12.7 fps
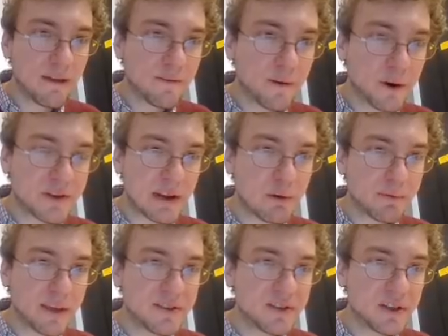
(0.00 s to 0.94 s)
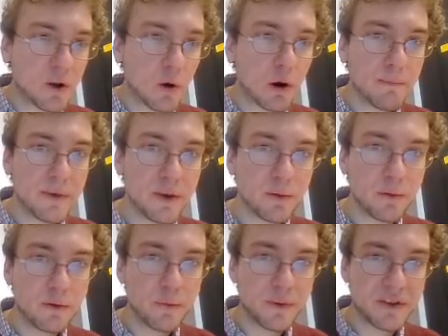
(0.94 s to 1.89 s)
first I replace this r
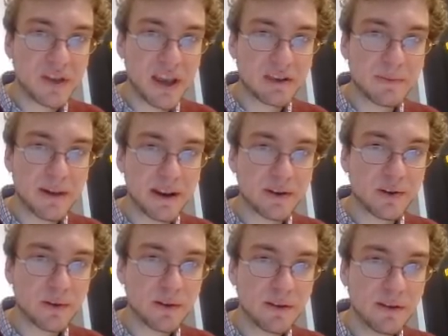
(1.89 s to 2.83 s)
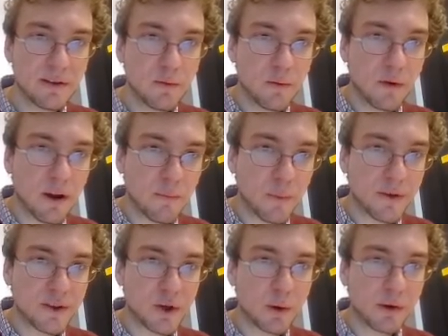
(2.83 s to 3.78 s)
mu with this exponential,
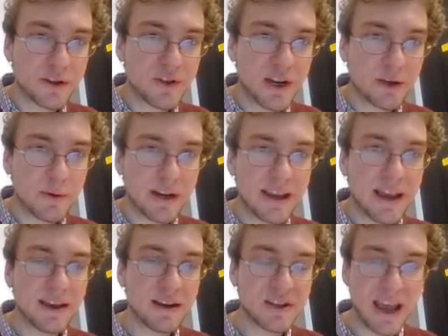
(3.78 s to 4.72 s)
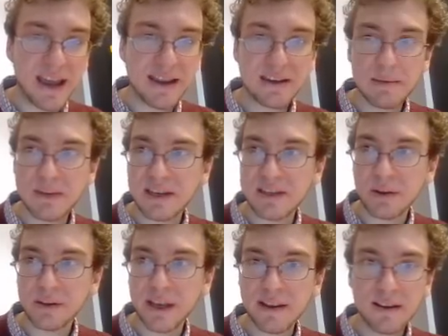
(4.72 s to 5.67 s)
where the total exchange rate again is a times a
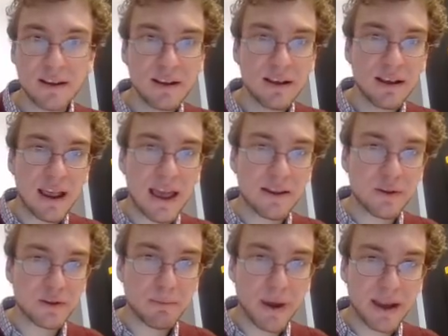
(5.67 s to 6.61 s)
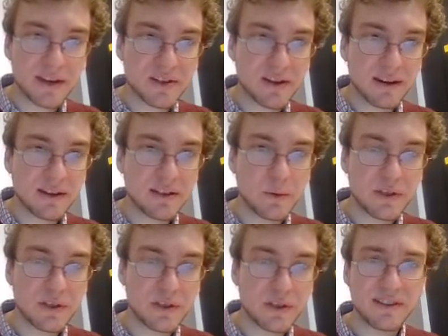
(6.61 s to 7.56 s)
tilde, and there's a minus sign because it
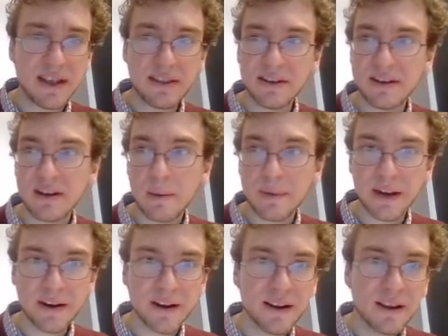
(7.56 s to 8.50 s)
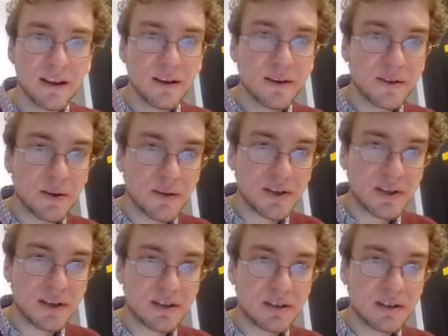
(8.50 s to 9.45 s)
was in the denominator. So
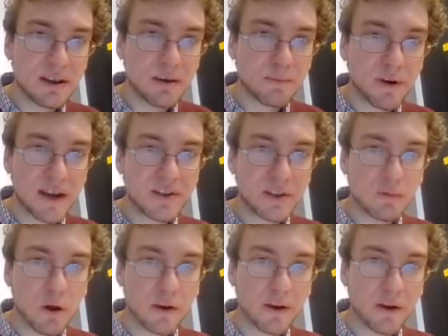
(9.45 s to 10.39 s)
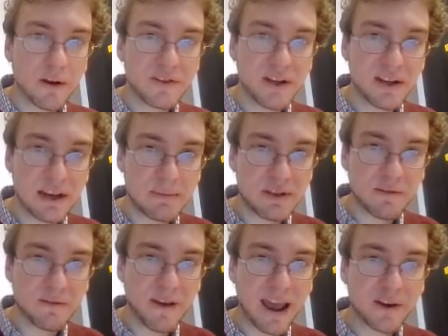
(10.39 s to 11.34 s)
this is the price in the wrong currency times
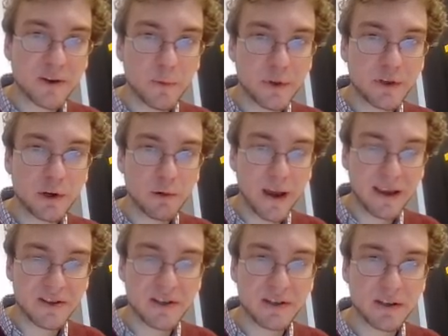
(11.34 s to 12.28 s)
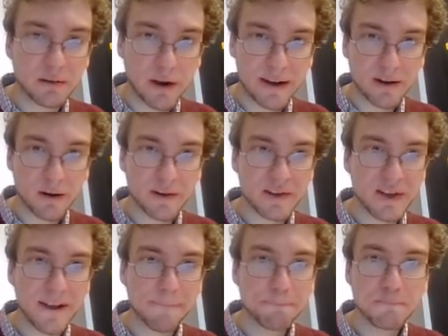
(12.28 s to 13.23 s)
the factor which corrects it to the right
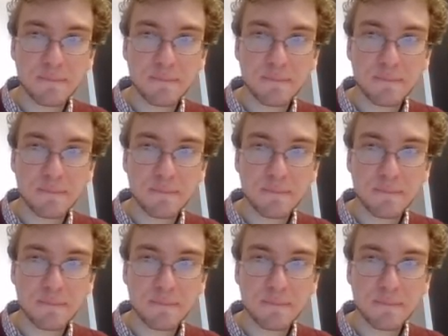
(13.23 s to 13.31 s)
currency.